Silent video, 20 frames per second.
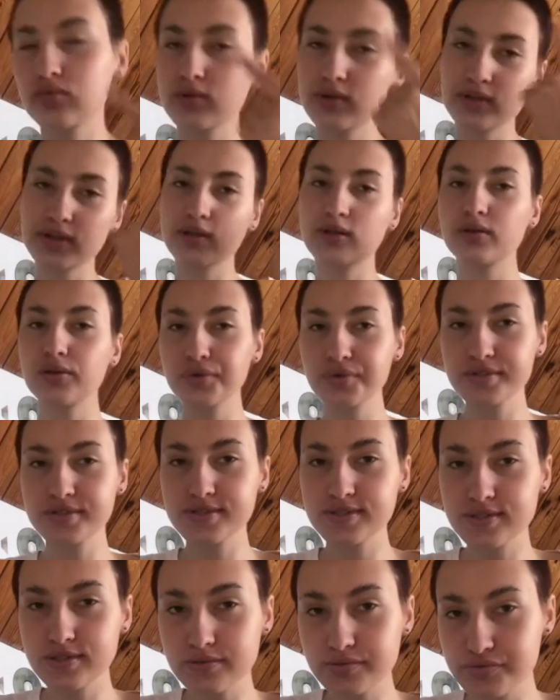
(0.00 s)
When the glue is
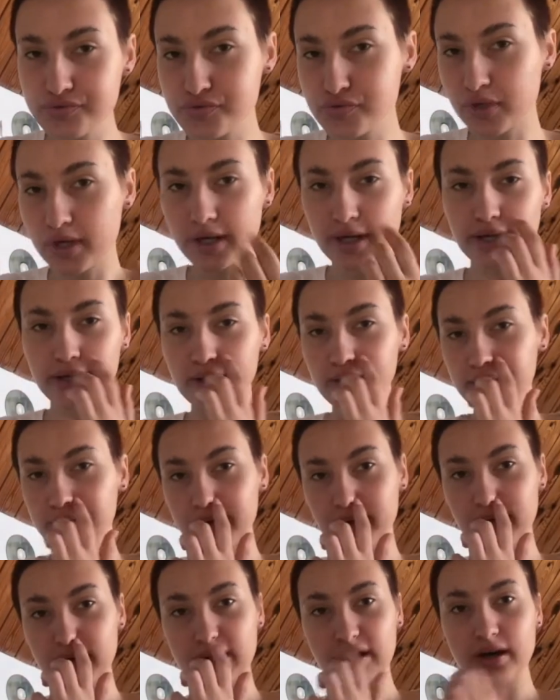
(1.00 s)
still drying,
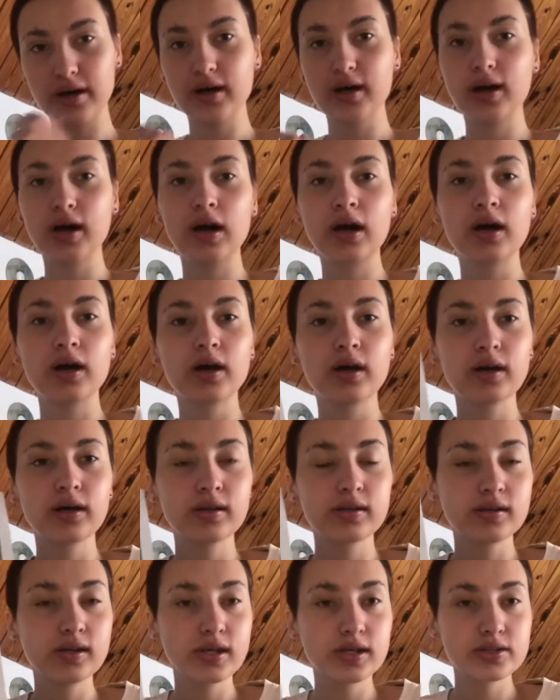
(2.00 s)
I
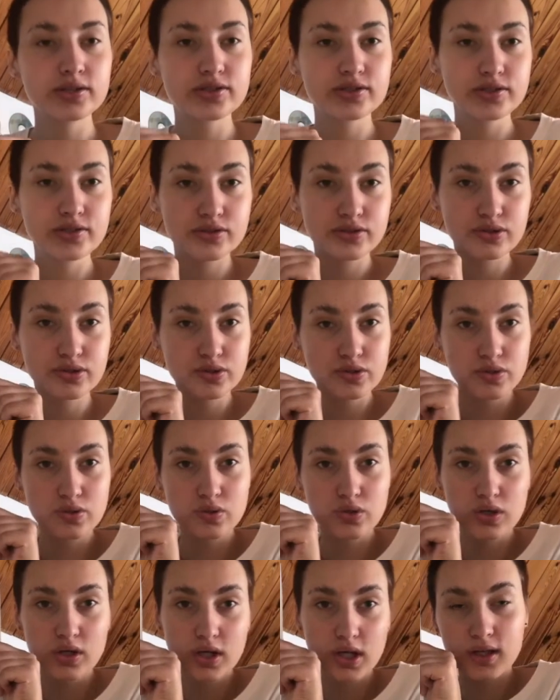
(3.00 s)
need
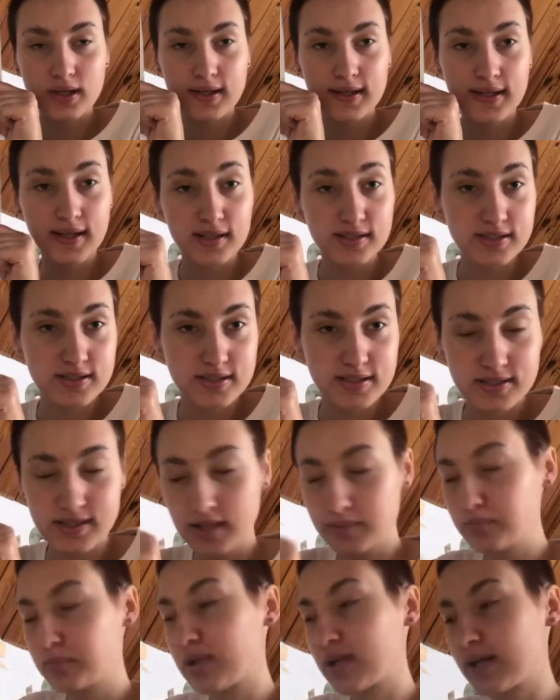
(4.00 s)
to cut the
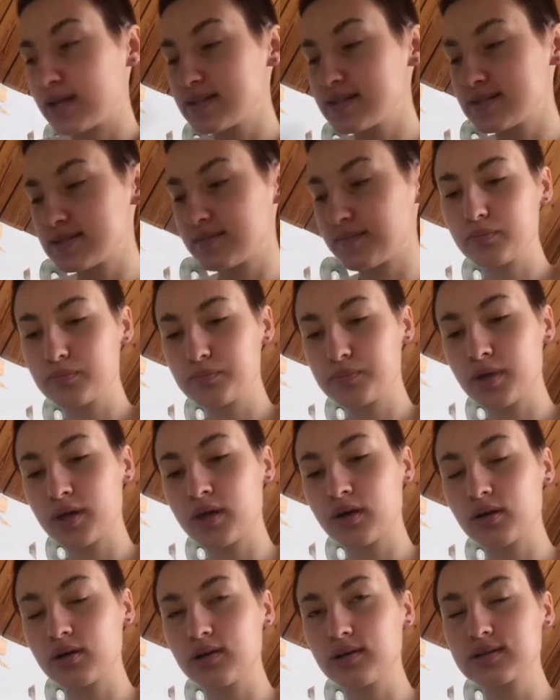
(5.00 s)
templates,
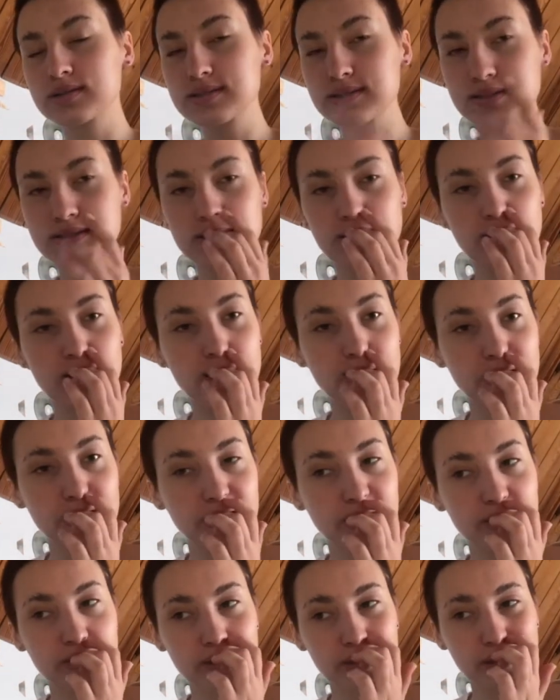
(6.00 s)
because
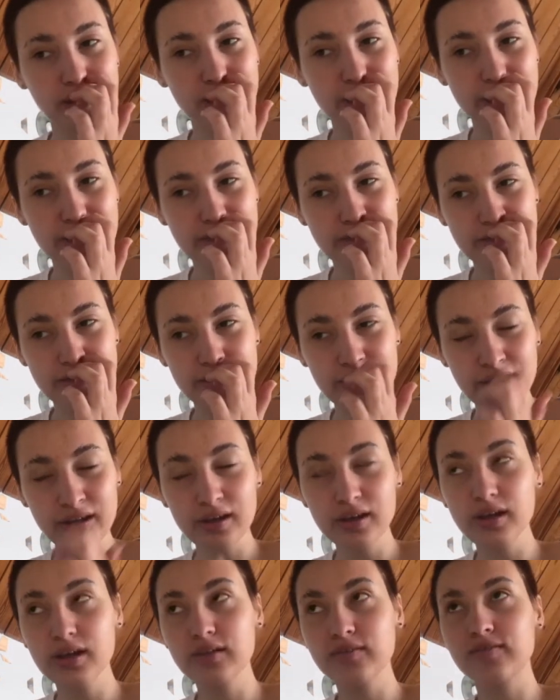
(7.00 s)
I
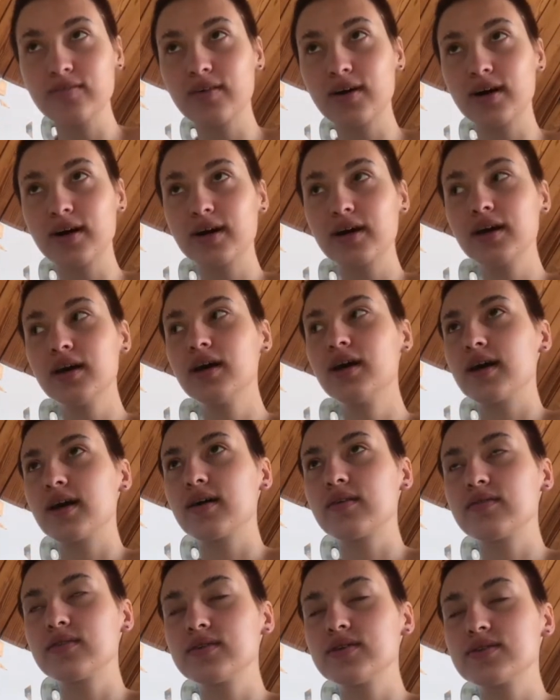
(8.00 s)
think if I
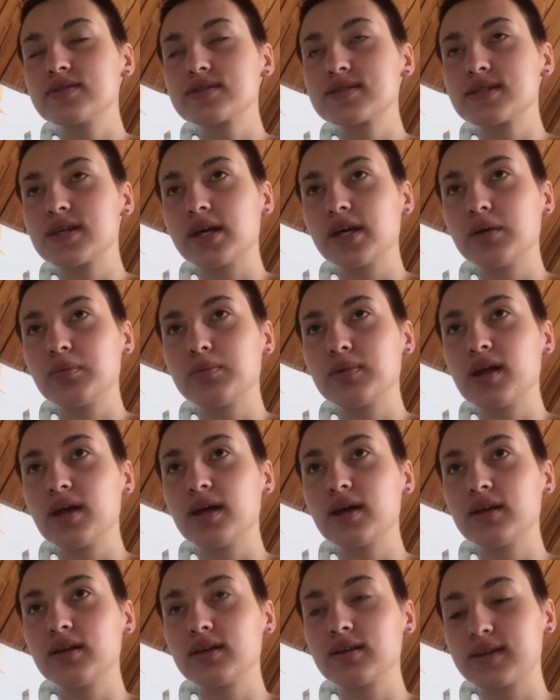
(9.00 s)
haven't used
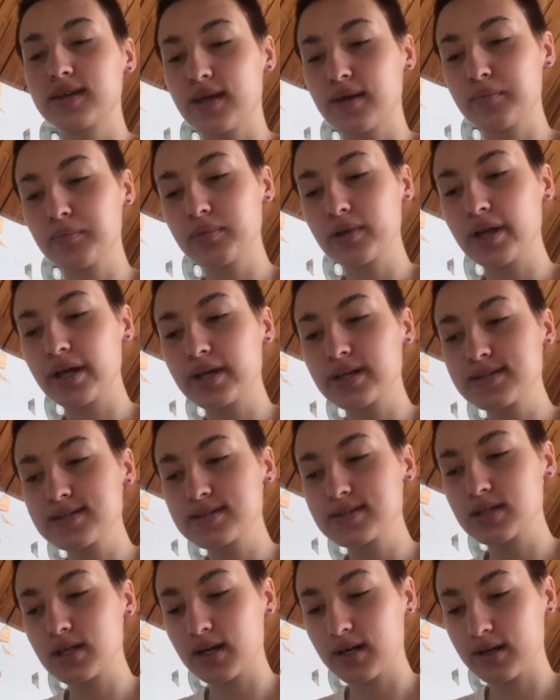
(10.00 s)

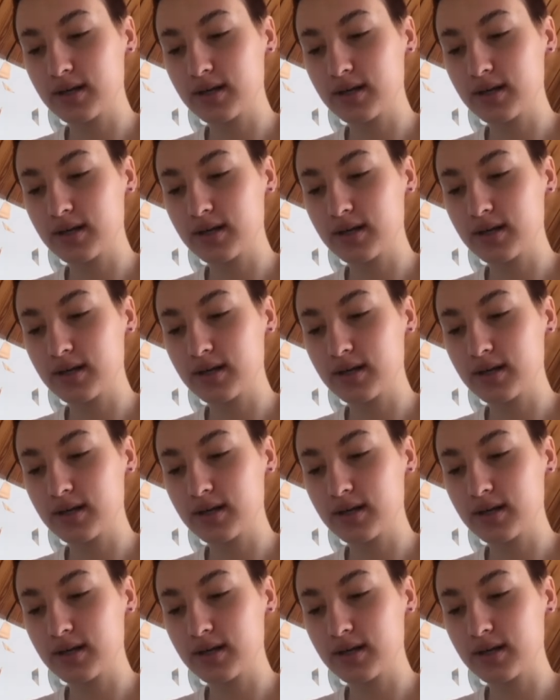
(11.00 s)
templates,